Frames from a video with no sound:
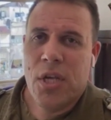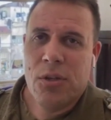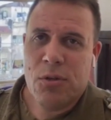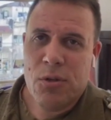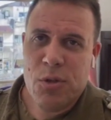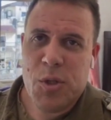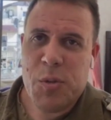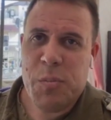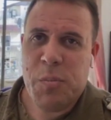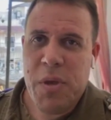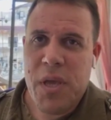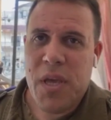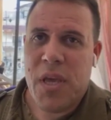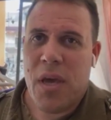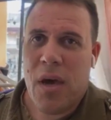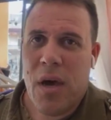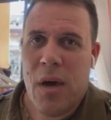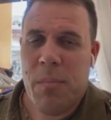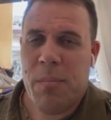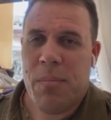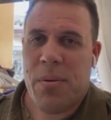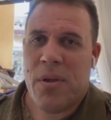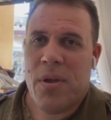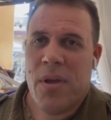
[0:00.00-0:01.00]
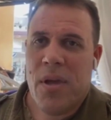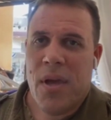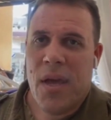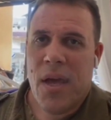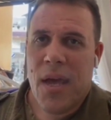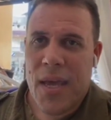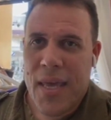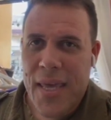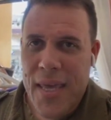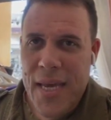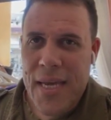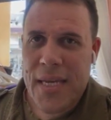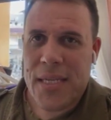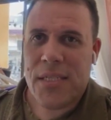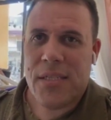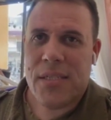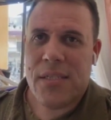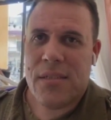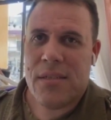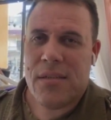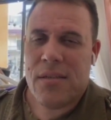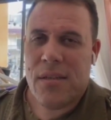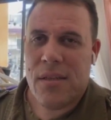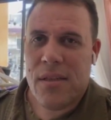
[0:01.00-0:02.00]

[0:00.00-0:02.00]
to speak up against